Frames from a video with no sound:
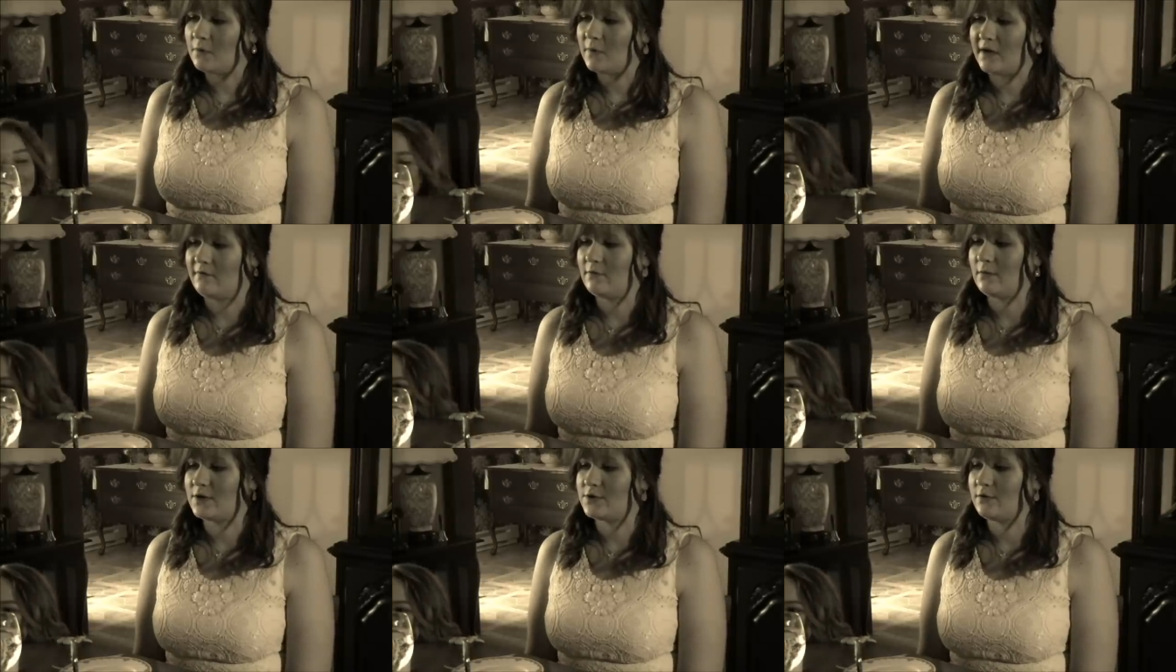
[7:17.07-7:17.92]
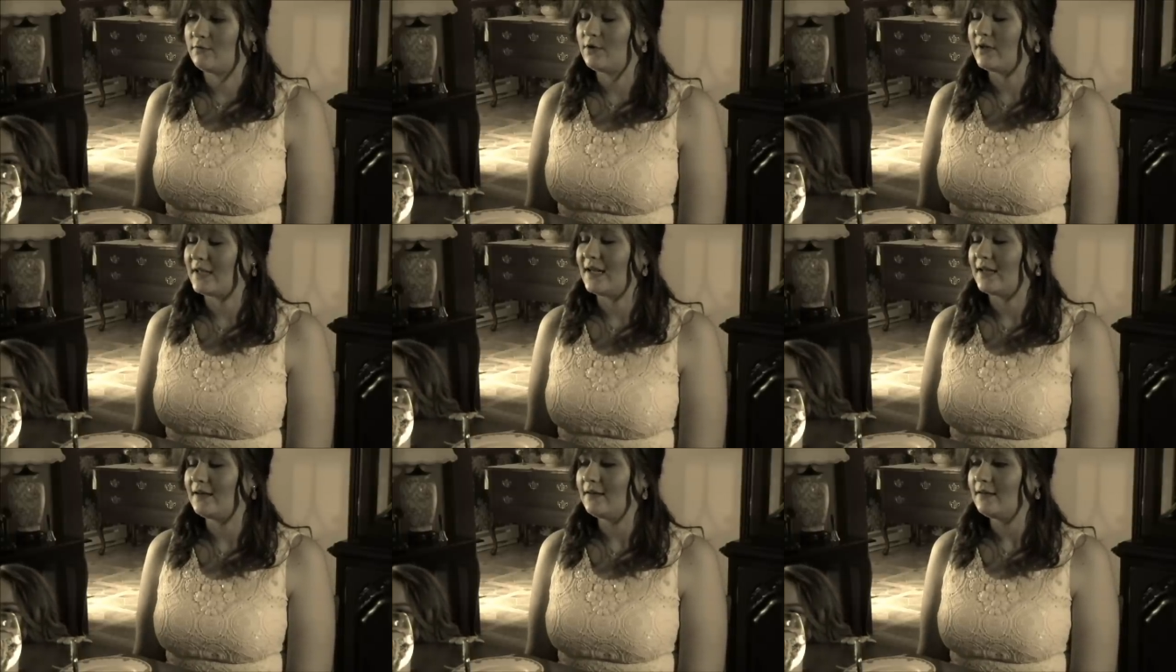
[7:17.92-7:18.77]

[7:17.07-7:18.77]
waiting for my chauffeur to get it.